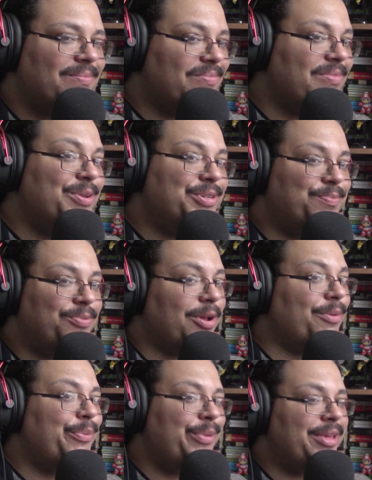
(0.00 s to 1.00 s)
you should
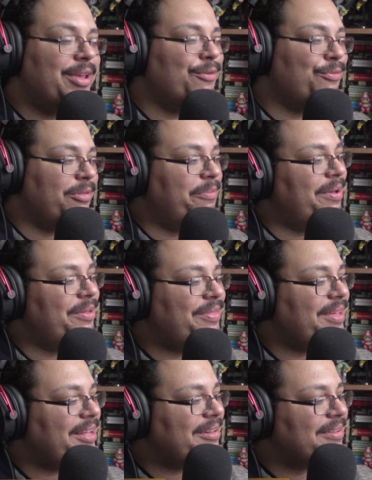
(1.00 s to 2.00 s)
probably be careful about
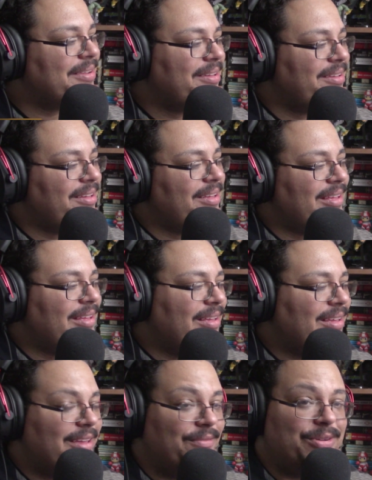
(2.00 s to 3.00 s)
that.
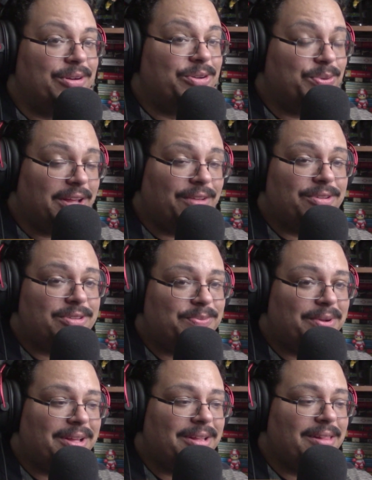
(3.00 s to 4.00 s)
If you're 12 as
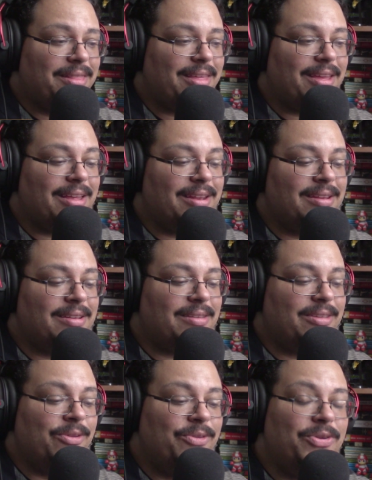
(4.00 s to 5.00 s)
well, then
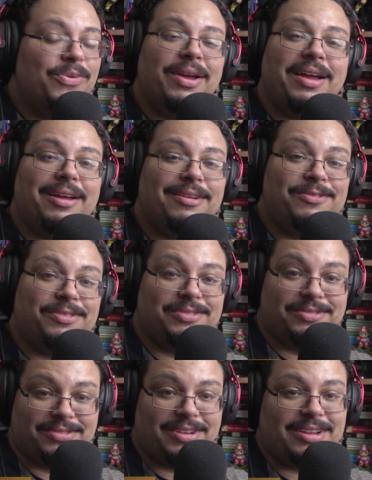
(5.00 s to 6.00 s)
you do have
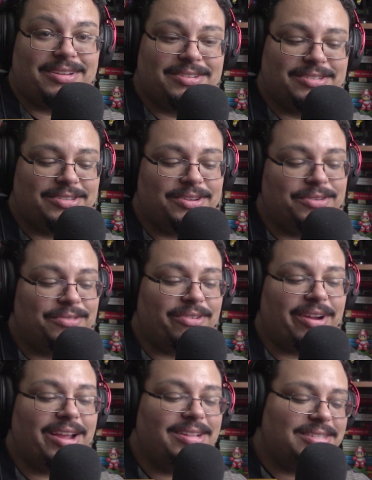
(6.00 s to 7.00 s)
certain
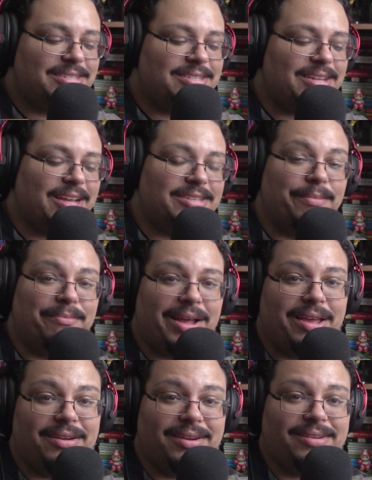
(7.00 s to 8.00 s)
rights as a
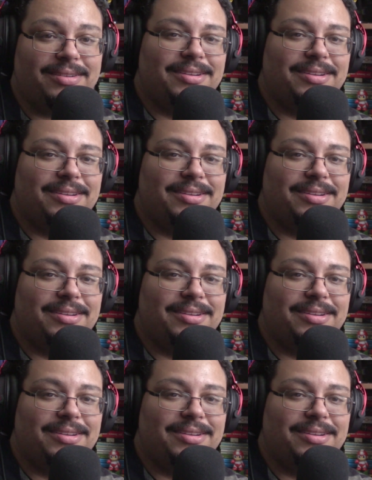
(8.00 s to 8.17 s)
minor.